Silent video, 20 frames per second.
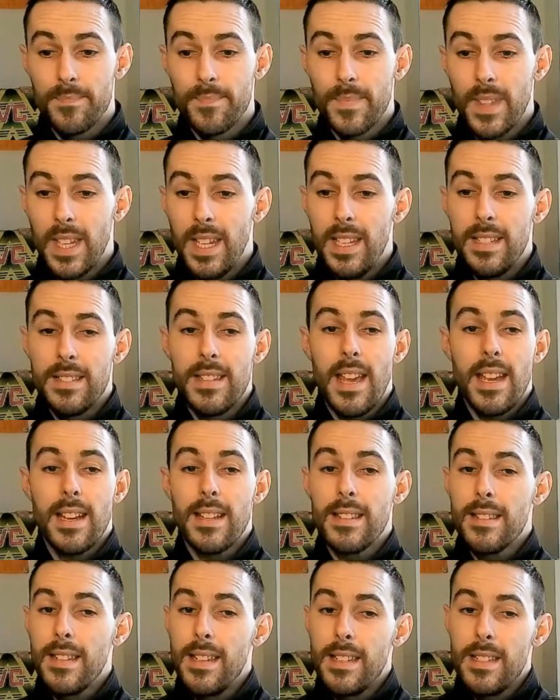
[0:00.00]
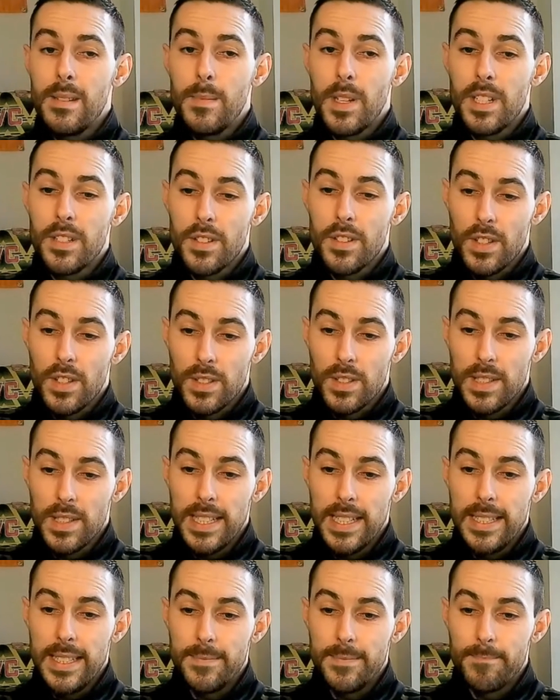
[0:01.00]
His second season he managed
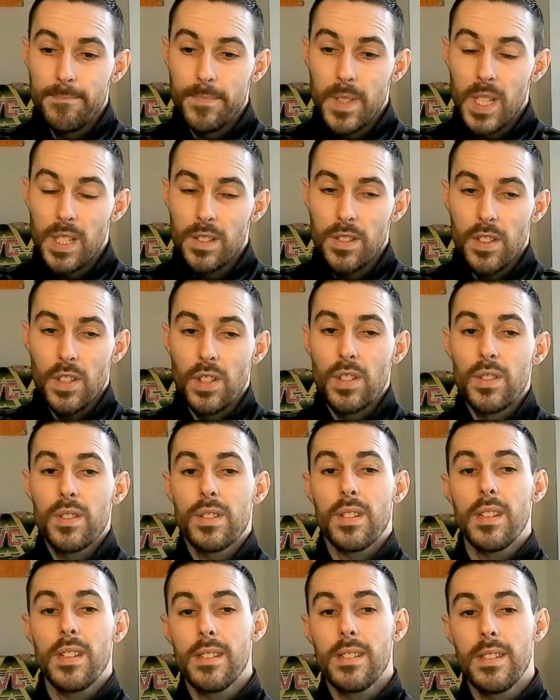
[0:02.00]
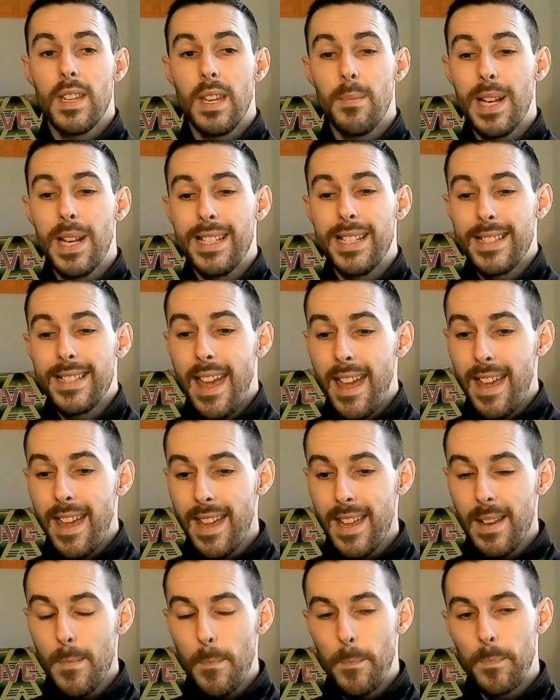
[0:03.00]
13. His third season he managed
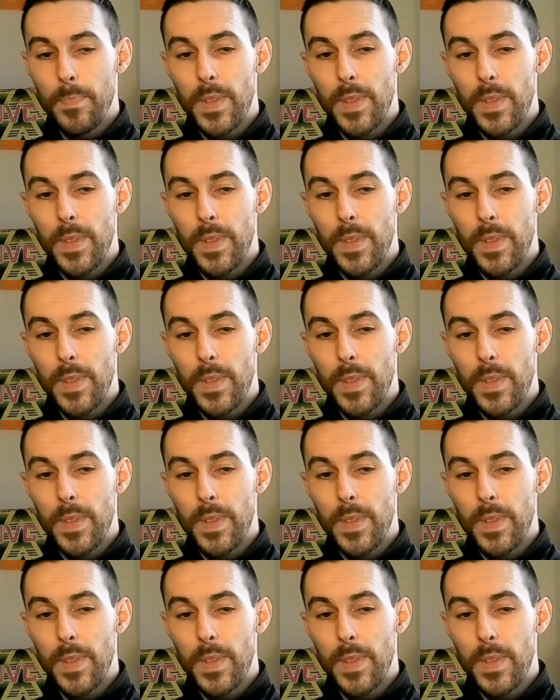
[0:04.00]
10.